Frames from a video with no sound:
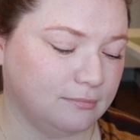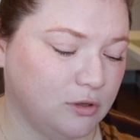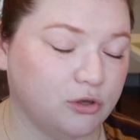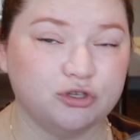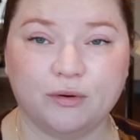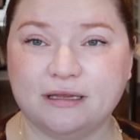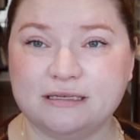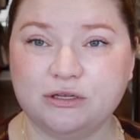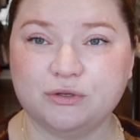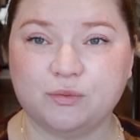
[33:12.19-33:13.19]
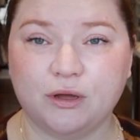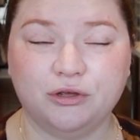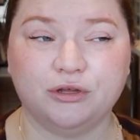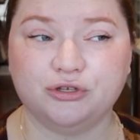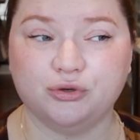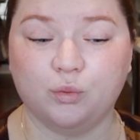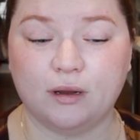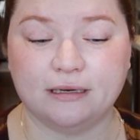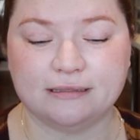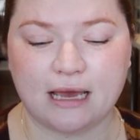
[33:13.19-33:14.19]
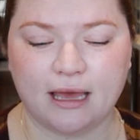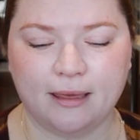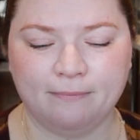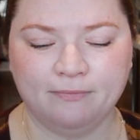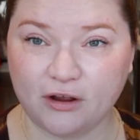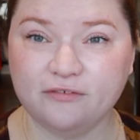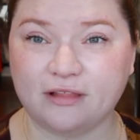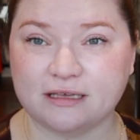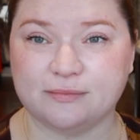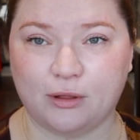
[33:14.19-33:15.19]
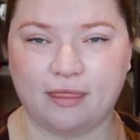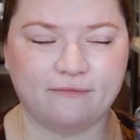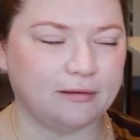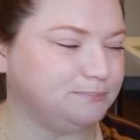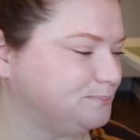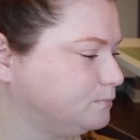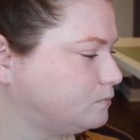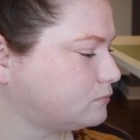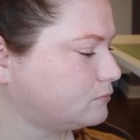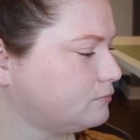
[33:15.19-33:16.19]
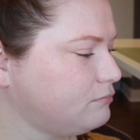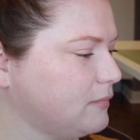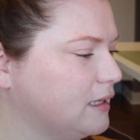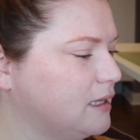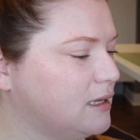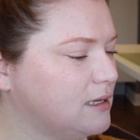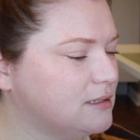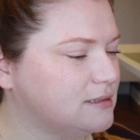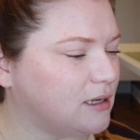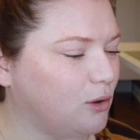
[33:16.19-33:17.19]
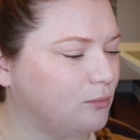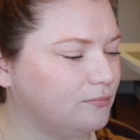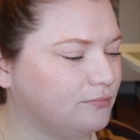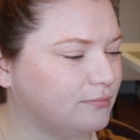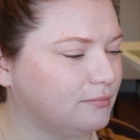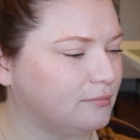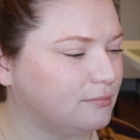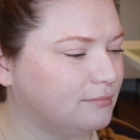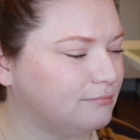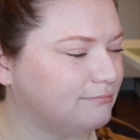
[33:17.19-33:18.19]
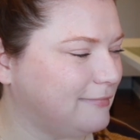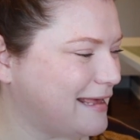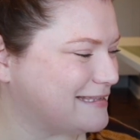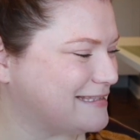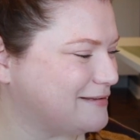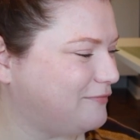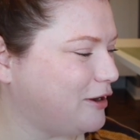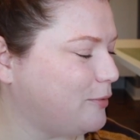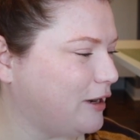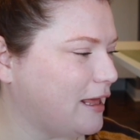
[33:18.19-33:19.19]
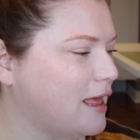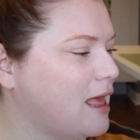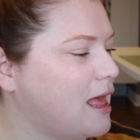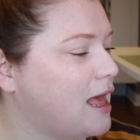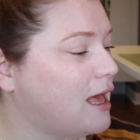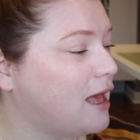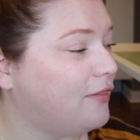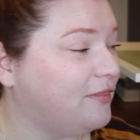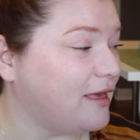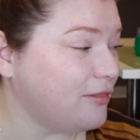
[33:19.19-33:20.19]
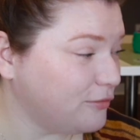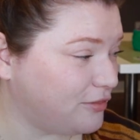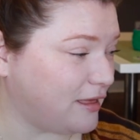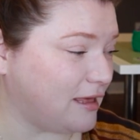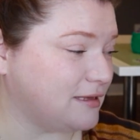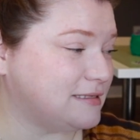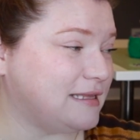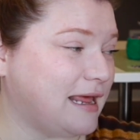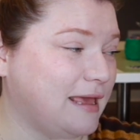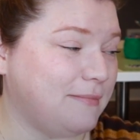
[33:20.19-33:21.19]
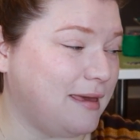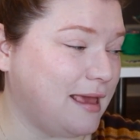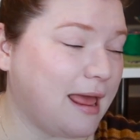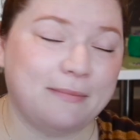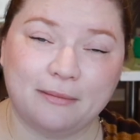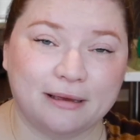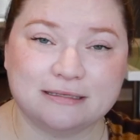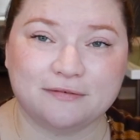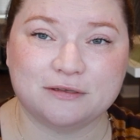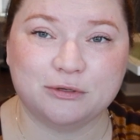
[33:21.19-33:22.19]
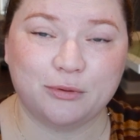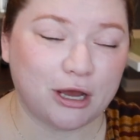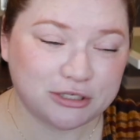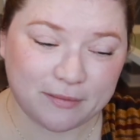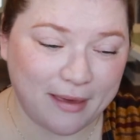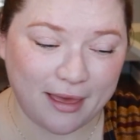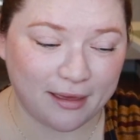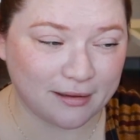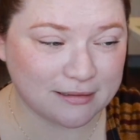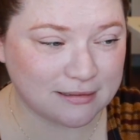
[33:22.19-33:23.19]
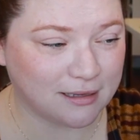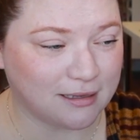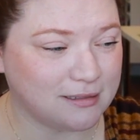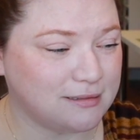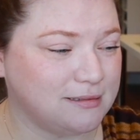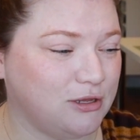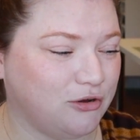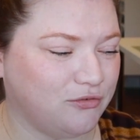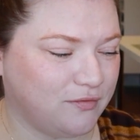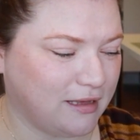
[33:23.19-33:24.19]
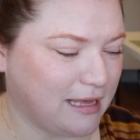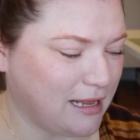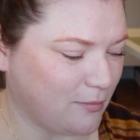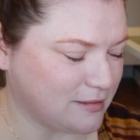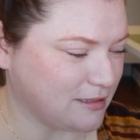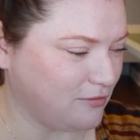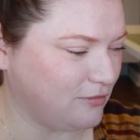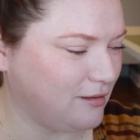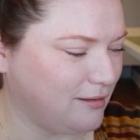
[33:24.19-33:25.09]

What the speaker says: you can do a continuous one. You can do one at a time. Very flexible. I love it. So yes, very pretty. The other things that I made myself some new project bags because, you know, I can't help myself.